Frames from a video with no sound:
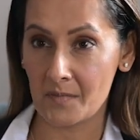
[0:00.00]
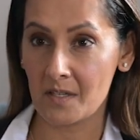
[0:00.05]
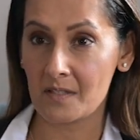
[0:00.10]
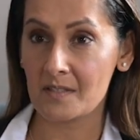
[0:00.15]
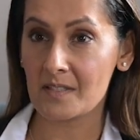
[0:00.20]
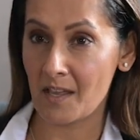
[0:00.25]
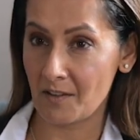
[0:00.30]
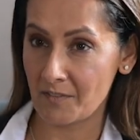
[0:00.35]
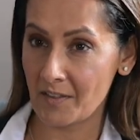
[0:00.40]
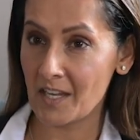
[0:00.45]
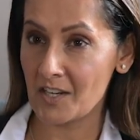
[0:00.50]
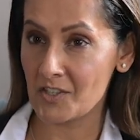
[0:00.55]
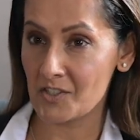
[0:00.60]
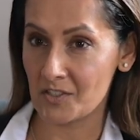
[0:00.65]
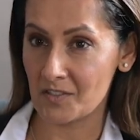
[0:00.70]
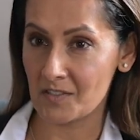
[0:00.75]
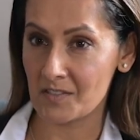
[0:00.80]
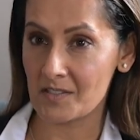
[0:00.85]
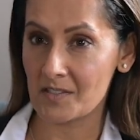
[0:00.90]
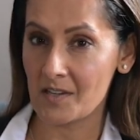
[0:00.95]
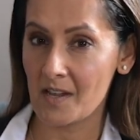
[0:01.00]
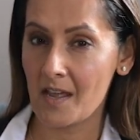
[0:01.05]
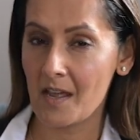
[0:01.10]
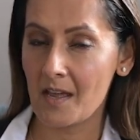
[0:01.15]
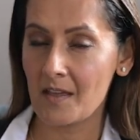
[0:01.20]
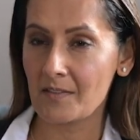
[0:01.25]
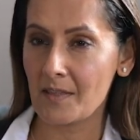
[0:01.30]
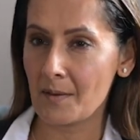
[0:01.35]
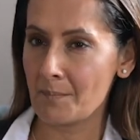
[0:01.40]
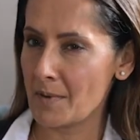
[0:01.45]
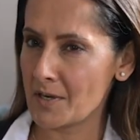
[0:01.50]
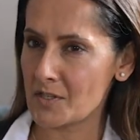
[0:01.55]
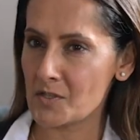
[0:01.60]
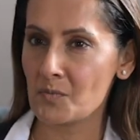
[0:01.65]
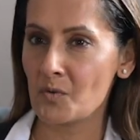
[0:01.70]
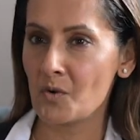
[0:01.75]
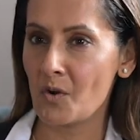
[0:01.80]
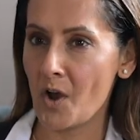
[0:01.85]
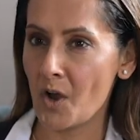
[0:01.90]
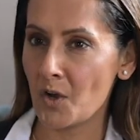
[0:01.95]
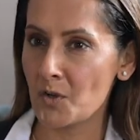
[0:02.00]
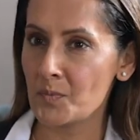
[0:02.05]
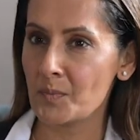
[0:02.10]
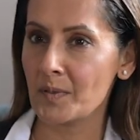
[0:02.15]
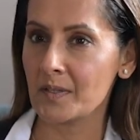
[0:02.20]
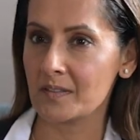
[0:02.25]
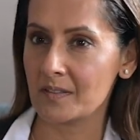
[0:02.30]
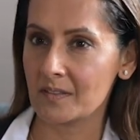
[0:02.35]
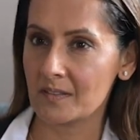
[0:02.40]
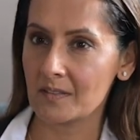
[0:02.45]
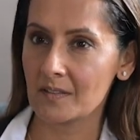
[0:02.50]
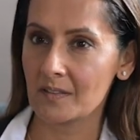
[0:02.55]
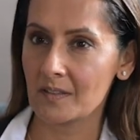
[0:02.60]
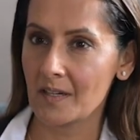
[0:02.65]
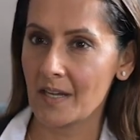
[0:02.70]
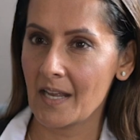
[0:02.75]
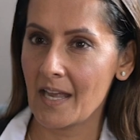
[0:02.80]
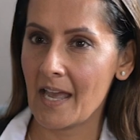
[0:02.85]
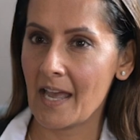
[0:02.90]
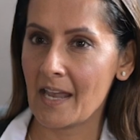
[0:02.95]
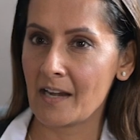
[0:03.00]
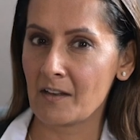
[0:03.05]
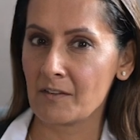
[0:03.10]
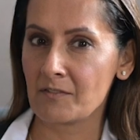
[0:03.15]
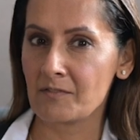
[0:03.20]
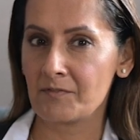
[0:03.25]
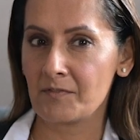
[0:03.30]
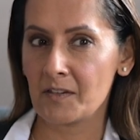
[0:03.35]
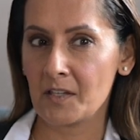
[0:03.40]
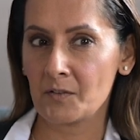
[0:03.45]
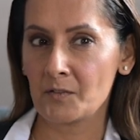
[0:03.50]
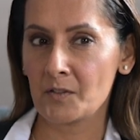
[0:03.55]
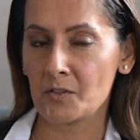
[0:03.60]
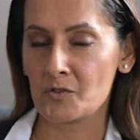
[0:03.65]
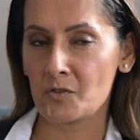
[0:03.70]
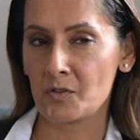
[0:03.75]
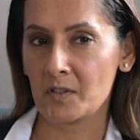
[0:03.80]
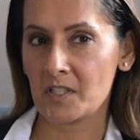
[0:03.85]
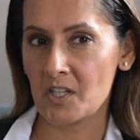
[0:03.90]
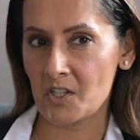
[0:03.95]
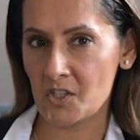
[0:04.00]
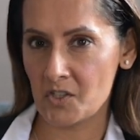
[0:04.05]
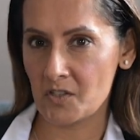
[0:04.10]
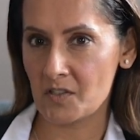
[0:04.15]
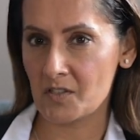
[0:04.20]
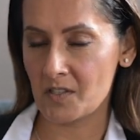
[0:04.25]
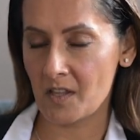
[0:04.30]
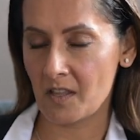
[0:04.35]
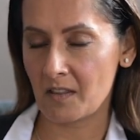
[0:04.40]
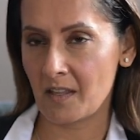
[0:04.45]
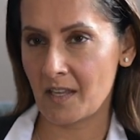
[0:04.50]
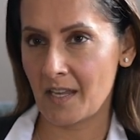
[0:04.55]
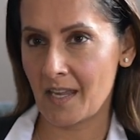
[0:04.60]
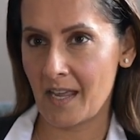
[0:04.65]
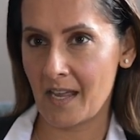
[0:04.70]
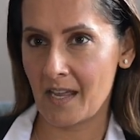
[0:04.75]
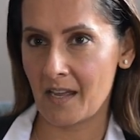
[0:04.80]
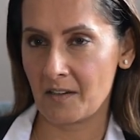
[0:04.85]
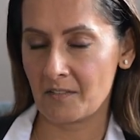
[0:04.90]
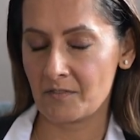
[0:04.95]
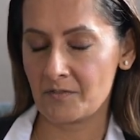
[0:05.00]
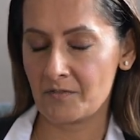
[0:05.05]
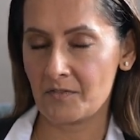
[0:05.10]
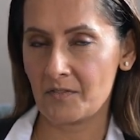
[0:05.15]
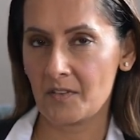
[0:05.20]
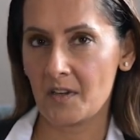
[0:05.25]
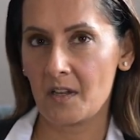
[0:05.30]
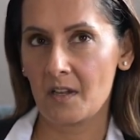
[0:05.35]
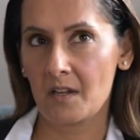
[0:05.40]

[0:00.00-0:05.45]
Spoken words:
South Asians, they're much more open. And I feel the traditions that they have,